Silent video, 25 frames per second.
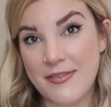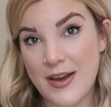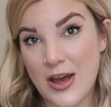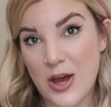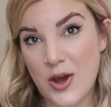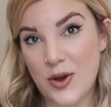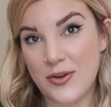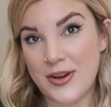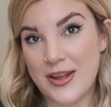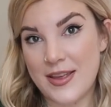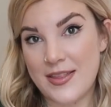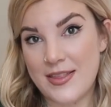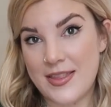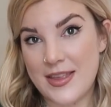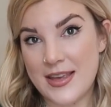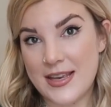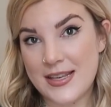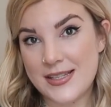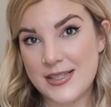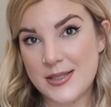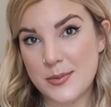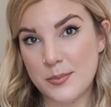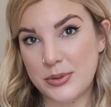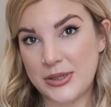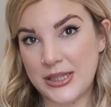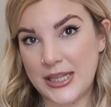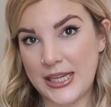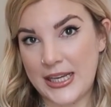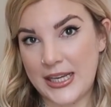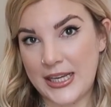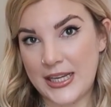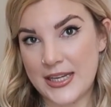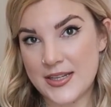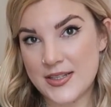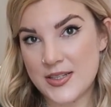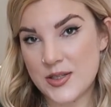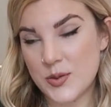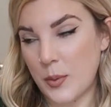found this
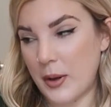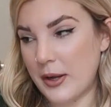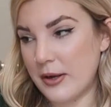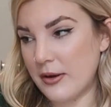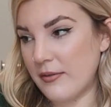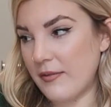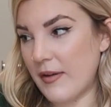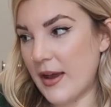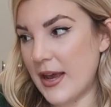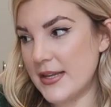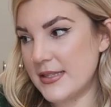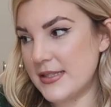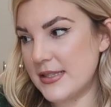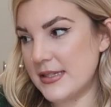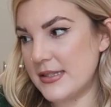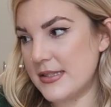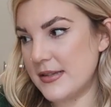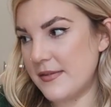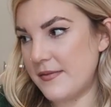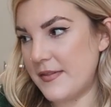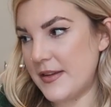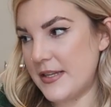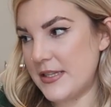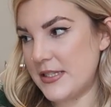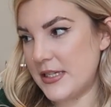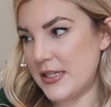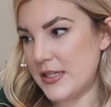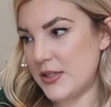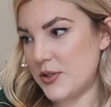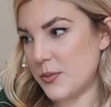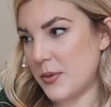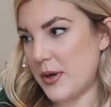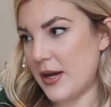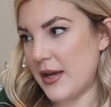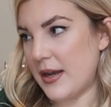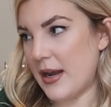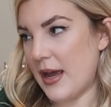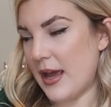plain sweater vest. It's a
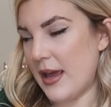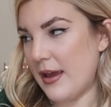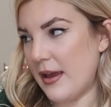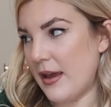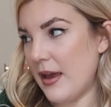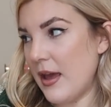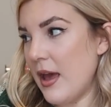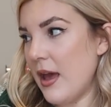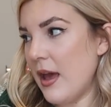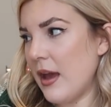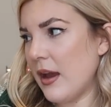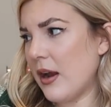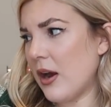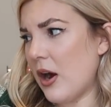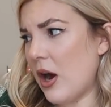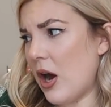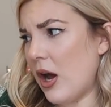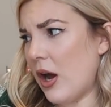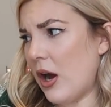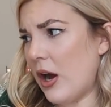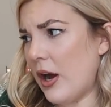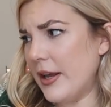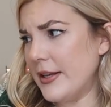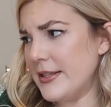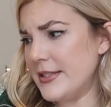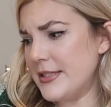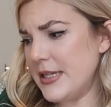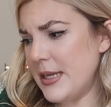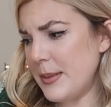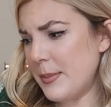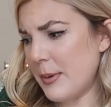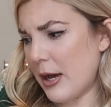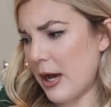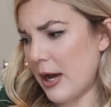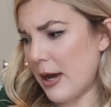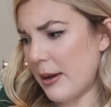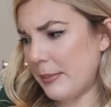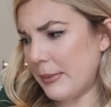vintage one I got on
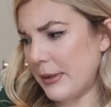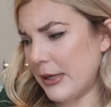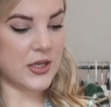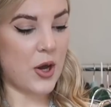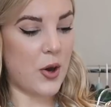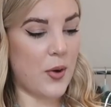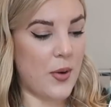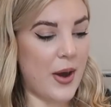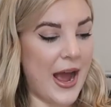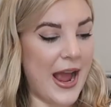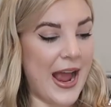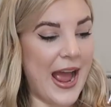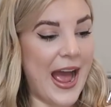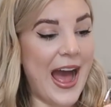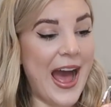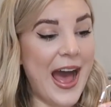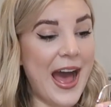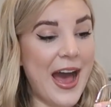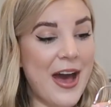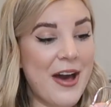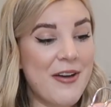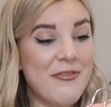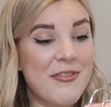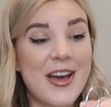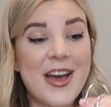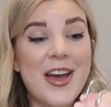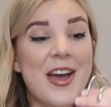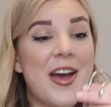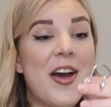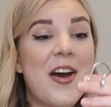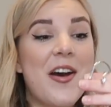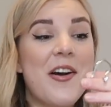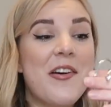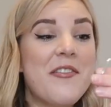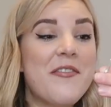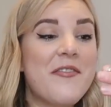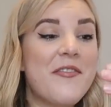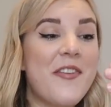Depop. So I have
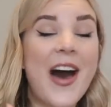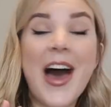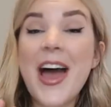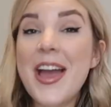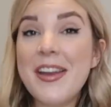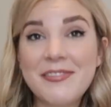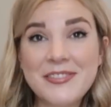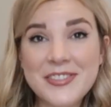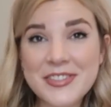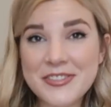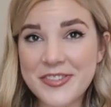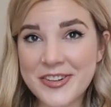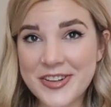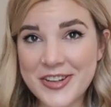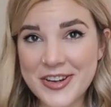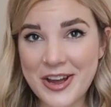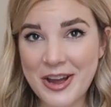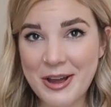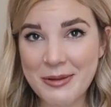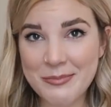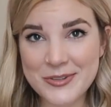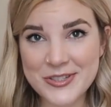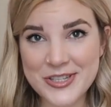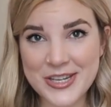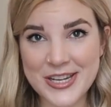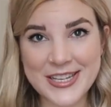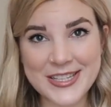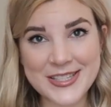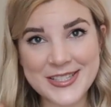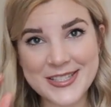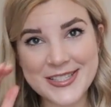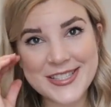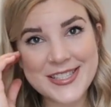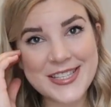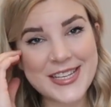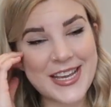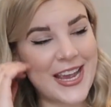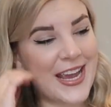5 different
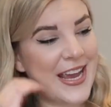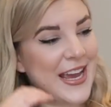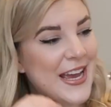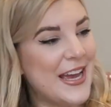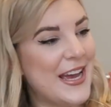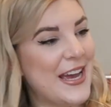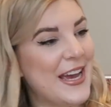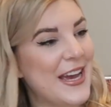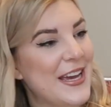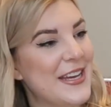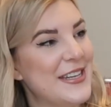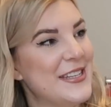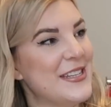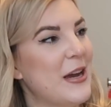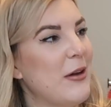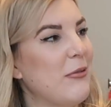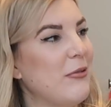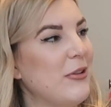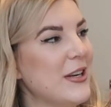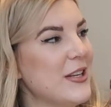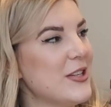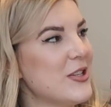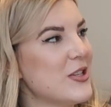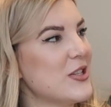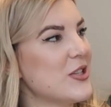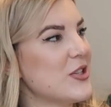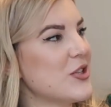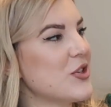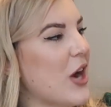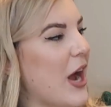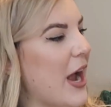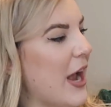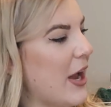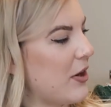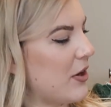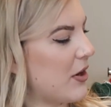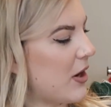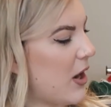options, and I'm gonna just
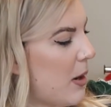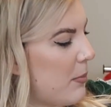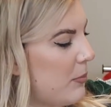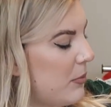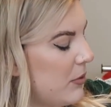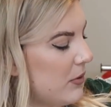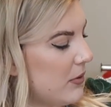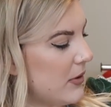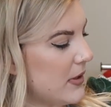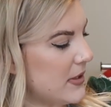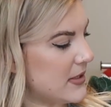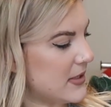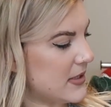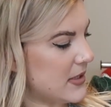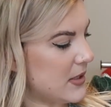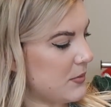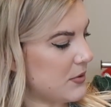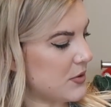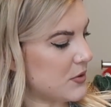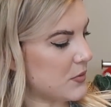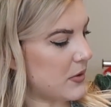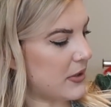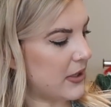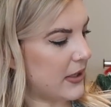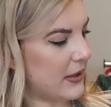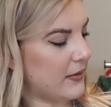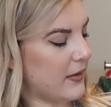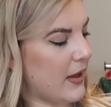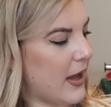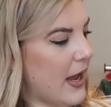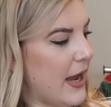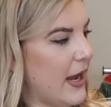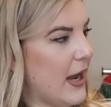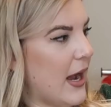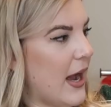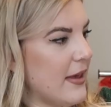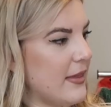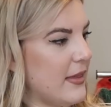try on a couple and see which one I
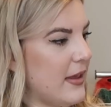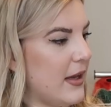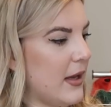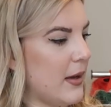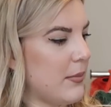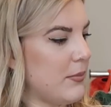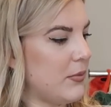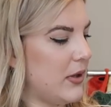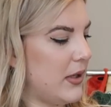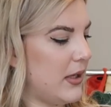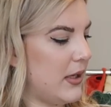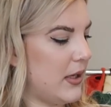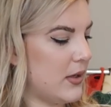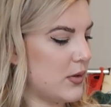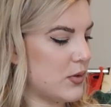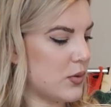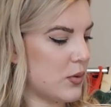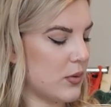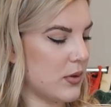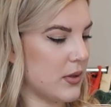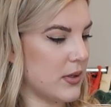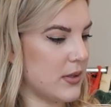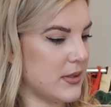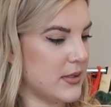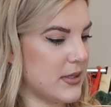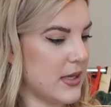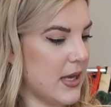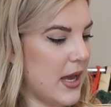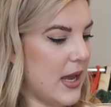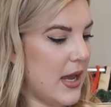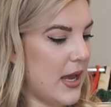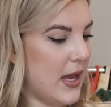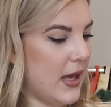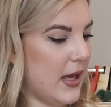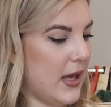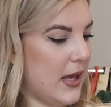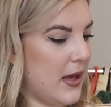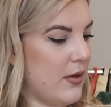like. I think I'm leaning towards
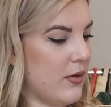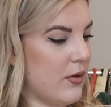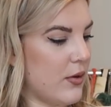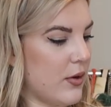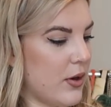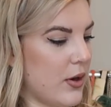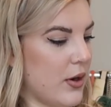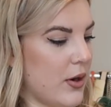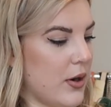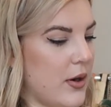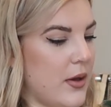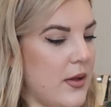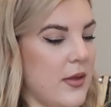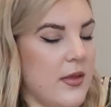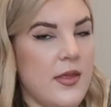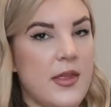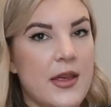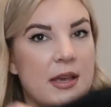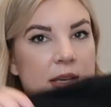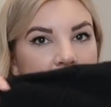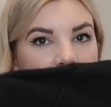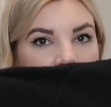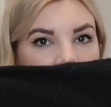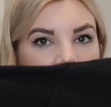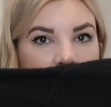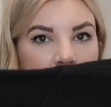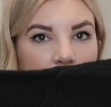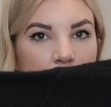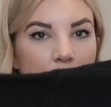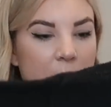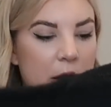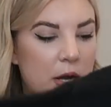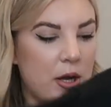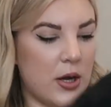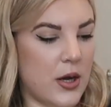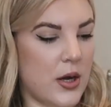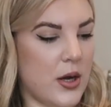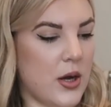either this
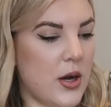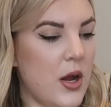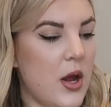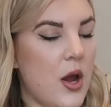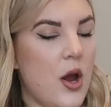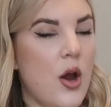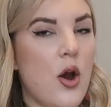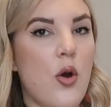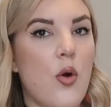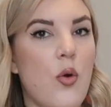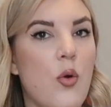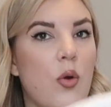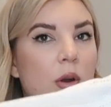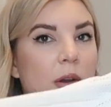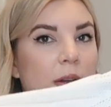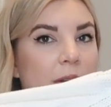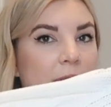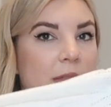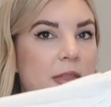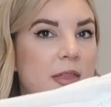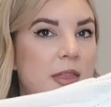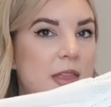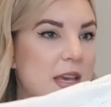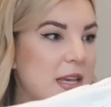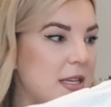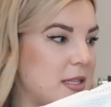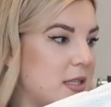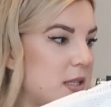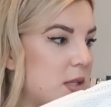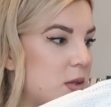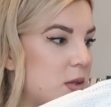sweater or this